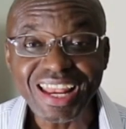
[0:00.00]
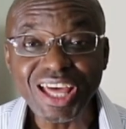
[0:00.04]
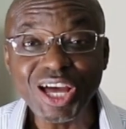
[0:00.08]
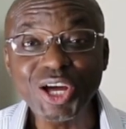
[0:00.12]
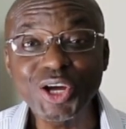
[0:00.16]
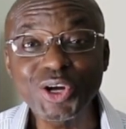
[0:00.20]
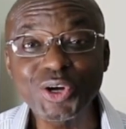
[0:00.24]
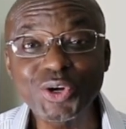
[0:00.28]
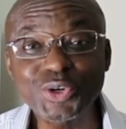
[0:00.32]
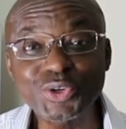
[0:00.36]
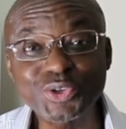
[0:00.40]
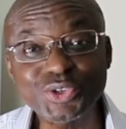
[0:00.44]

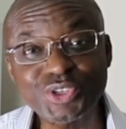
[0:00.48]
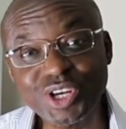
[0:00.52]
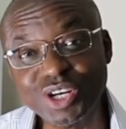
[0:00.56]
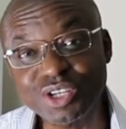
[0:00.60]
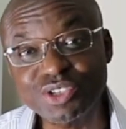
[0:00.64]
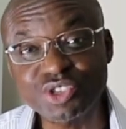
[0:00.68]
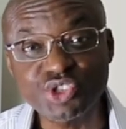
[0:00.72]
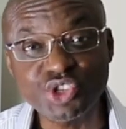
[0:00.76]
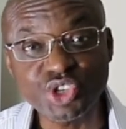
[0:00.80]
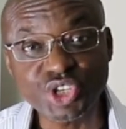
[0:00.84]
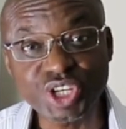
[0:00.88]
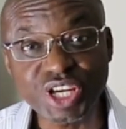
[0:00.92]
Hello,
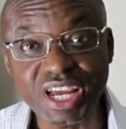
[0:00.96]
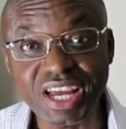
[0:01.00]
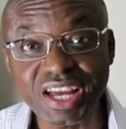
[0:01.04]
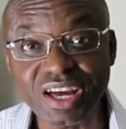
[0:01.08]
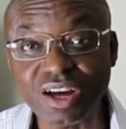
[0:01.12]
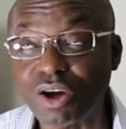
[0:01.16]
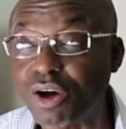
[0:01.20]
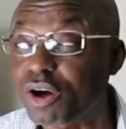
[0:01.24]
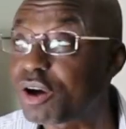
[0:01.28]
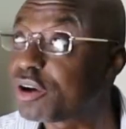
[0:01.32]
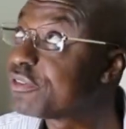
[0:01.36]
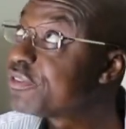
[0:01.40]
Dr. Joe
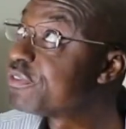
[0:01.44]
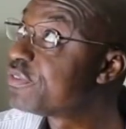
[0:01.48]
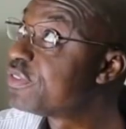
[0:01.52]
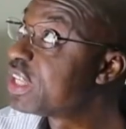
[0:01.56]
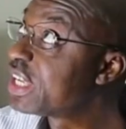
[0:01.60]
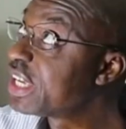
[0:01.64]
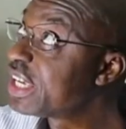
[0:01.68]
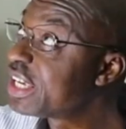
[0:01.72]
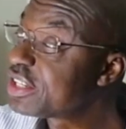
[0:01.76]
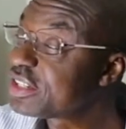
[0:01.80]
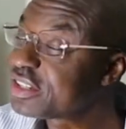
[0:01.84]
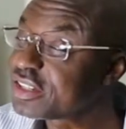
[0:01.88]
here of
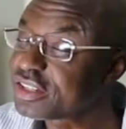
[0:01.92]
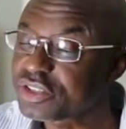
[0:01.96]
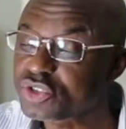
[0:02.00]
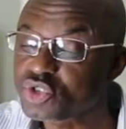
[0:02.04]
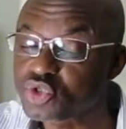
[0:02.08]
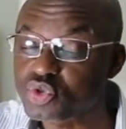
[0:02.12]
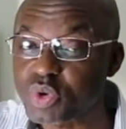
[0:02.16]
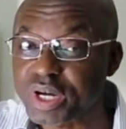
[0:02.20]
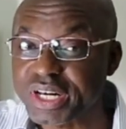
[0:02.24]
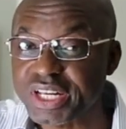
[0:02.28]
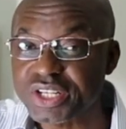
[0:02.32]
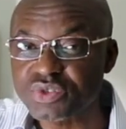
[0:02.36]
the
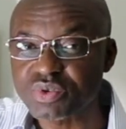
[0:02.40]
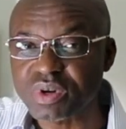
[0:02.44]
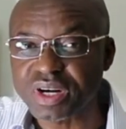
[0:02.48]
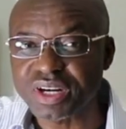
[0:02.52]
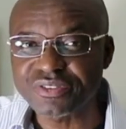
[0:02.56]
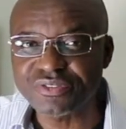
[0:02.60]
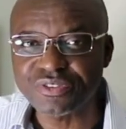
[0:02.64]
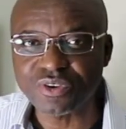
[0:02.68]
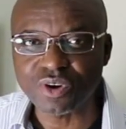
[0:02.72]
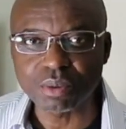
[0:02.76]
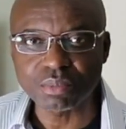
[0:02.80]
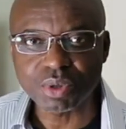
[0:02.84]

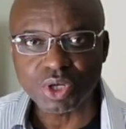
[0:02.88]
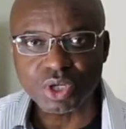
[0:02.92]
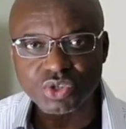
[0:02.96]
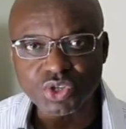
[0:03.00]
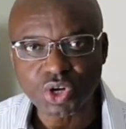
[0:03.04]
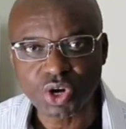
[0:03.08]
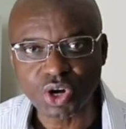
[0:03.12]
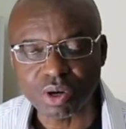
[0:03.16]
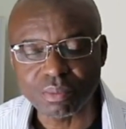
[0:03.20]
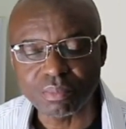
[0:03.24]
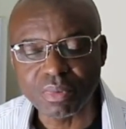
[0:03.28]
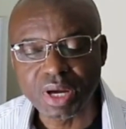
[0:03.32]

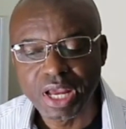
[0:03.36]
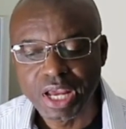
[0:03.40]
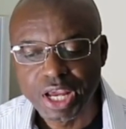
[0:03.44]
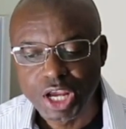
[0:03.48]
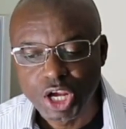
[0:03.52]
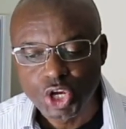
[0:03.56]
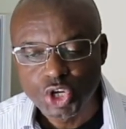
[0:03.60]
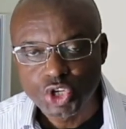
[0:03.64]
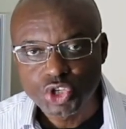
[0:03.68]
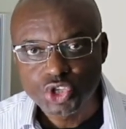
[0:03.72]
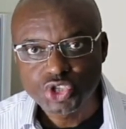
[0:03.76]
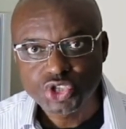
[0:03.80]
2020forum.com.
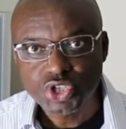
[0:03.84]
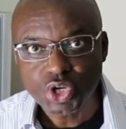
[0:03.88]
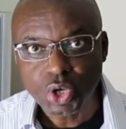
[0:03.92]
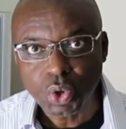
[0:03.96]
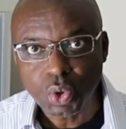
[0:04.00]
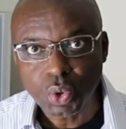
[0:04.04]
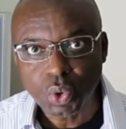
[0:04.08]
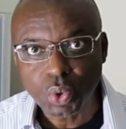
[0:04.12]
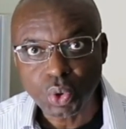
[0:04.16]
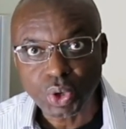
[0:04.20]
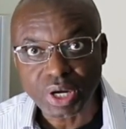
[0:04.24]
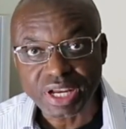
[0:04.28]

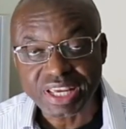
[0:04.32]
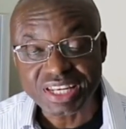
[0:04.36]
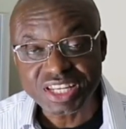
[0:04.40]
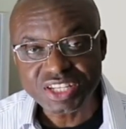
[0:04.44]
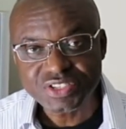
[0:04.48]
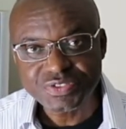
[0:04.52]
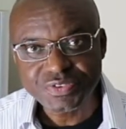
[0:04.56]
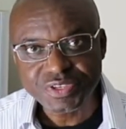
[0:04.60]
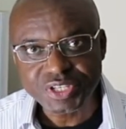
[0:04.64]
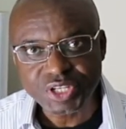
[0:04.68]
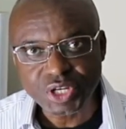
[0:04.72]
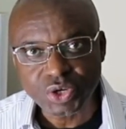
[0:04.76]
So in
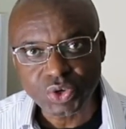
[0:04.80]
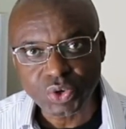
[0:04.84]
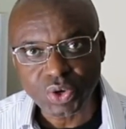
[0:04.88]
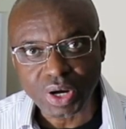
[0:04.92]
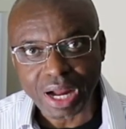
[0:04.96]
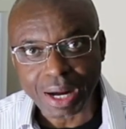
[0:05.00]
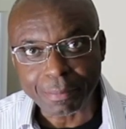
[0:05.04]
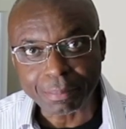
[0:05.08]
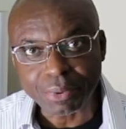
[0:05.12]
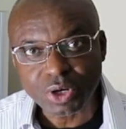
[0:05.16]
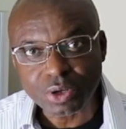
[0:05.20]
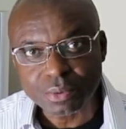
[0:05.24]
this
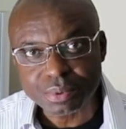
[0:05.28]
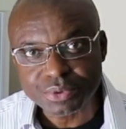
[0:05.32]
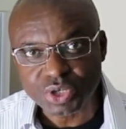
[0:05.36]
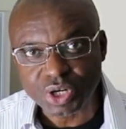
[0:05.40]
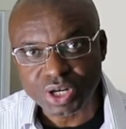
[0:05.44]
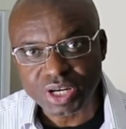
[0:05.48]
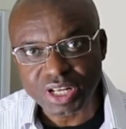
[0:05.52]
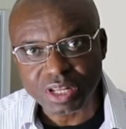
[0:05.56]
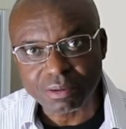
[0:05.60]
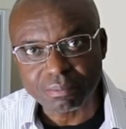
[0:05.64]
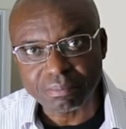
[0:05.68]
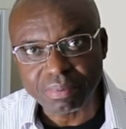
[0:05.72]
video, I'm going to be
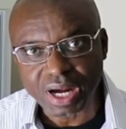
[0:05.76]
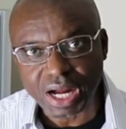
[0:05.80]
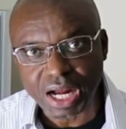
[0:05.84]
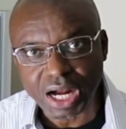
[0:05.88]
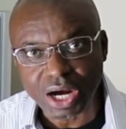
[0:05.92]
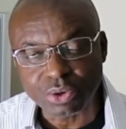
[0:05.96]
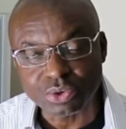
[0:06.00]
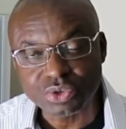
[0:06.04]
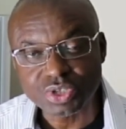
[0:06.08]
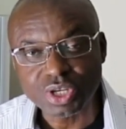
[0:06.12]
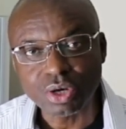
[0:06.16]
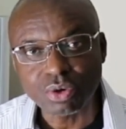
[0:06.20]
talking
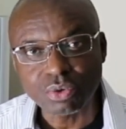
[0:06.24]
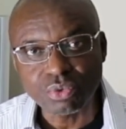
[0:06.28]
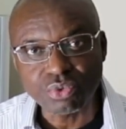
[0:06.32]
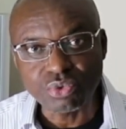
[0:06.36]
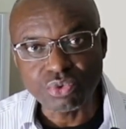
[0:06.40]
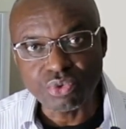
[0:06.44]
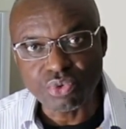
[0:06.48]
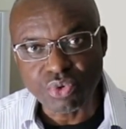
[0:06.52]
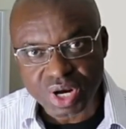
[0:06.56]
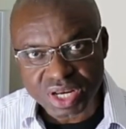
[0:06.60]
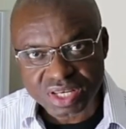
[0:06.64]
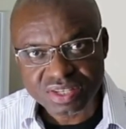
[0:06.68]
about
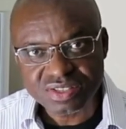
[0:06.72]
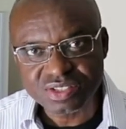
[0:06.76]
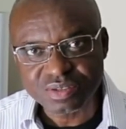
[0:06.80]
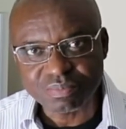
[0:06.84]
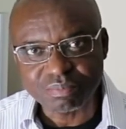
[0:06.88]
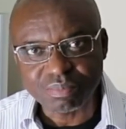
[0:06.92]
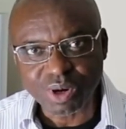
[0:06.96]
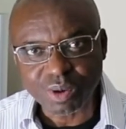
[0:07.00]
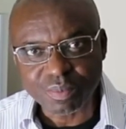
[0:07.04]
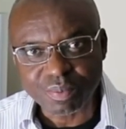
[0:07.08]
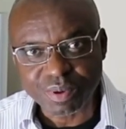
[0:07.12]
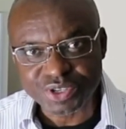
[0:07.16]

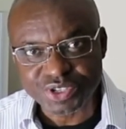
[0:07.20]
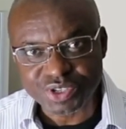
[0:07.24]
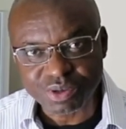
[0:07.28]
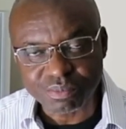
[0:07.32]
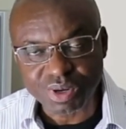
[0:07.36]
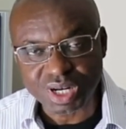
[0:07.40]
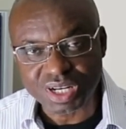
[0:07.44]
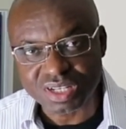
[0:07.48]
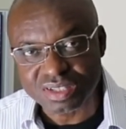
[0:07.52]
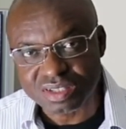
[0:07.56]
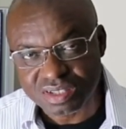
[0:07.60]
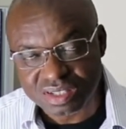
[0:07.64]
wrist blood pressure
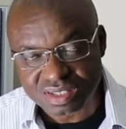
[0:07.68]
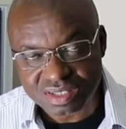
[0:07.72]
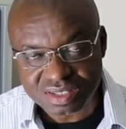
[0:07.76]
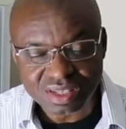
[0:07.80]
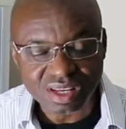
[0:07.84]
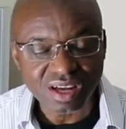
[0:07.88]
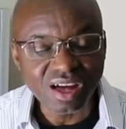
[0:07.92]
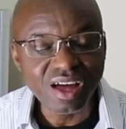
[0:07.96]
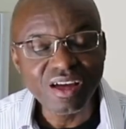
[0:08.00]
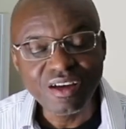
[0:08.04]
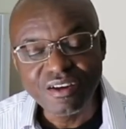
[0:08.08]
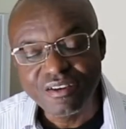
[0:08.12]

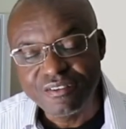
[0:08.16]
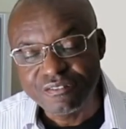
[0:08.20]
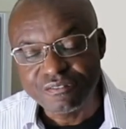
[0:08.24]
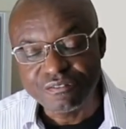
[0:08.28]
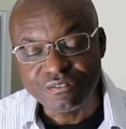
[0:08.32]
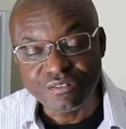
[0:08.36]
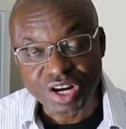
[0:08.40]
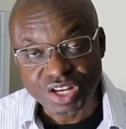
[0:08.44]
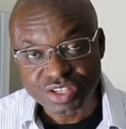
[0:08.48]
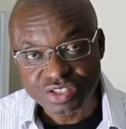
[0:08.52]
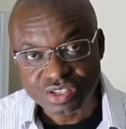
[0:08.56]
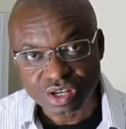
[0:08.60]
monitors
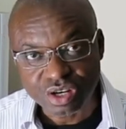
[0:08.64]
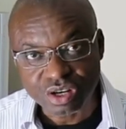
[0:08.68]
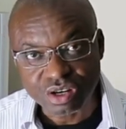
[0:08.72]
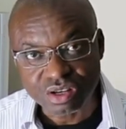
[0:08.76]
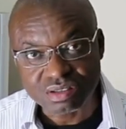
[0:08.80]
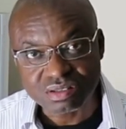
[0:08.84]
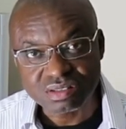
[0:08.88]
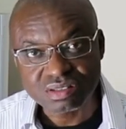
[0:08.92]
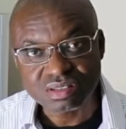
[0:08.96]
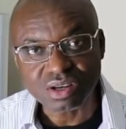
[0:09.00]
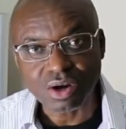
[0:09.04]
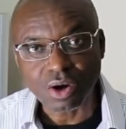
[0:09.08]

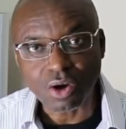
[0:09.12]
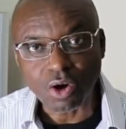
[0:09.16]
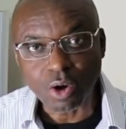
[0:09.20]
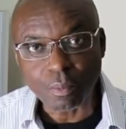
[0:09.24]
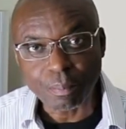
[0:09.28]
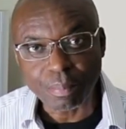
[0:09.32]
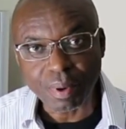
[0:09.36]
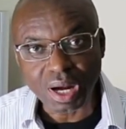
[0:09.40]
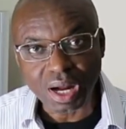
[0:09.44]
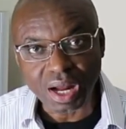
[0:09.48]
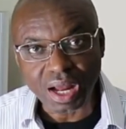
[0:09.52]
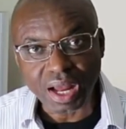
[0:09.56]
versus
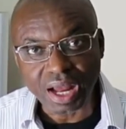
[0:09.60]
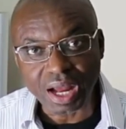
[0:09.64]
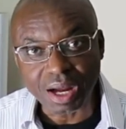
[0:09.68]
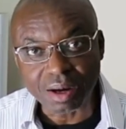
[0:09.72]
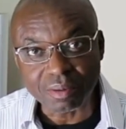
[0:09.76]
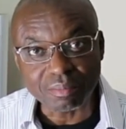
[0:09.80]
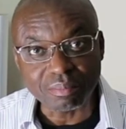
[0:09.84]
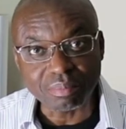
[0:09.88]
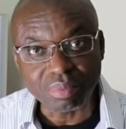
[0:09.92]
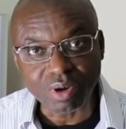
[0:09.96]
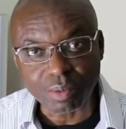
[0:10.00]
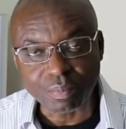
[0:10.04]
upper
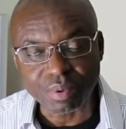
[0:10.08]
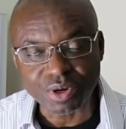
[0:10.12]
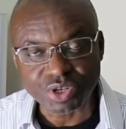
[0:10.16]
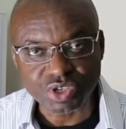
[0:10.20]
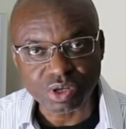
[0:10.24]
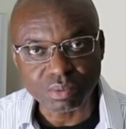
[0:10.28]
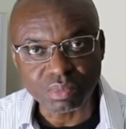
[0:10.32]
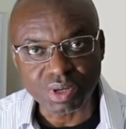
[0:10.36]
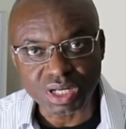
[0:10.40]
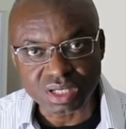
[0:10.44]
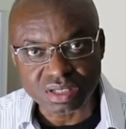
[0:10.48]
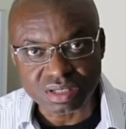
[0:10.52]
arm blood
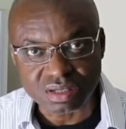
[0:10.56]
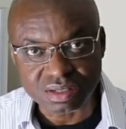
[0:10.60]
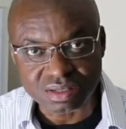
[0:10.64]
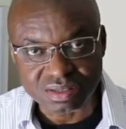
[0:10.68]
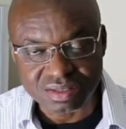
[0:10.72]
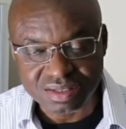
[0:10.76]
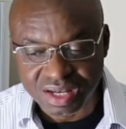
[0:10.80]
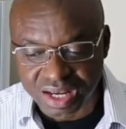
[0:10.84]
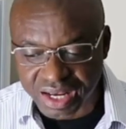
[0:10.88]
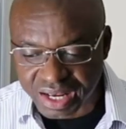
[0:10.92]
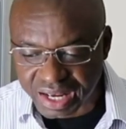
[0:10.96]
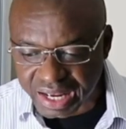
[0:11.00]
pressure
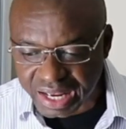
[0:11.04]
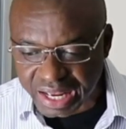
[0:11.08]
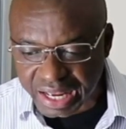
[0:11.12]
monitors.